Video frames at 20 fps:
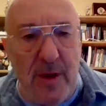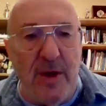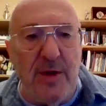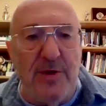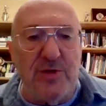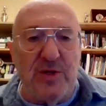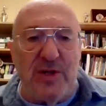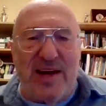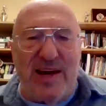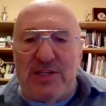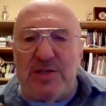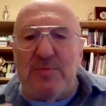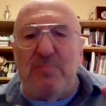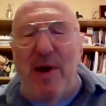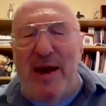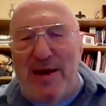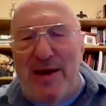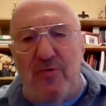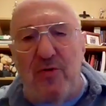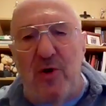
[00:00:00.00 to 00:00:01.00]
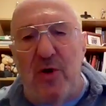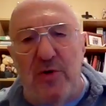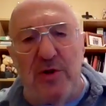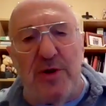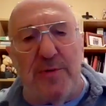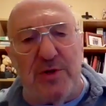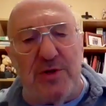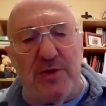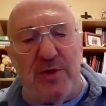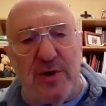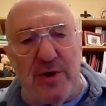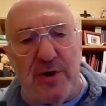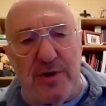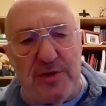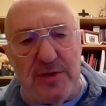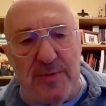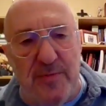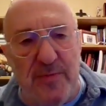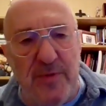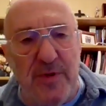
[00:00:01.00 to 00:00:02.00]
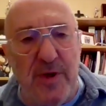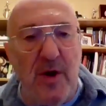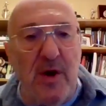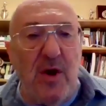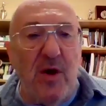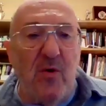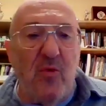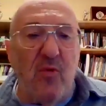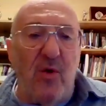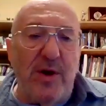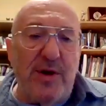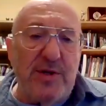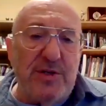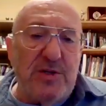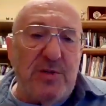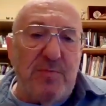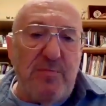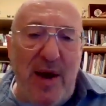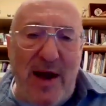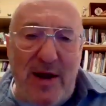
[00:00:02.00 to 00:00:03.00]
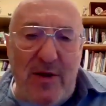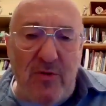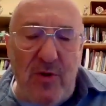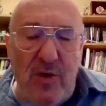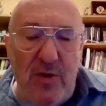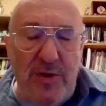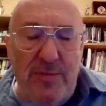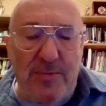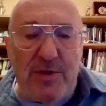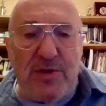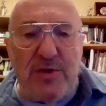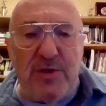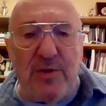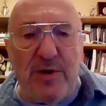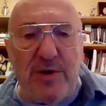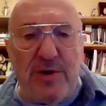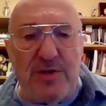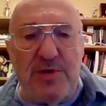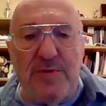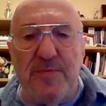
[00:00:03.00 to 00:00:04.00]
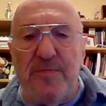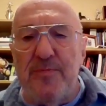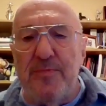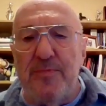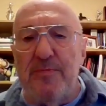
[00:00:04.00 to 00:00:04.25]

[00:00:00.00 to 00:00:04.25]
So that's micro-libertarianism. What is macro-libertarianism?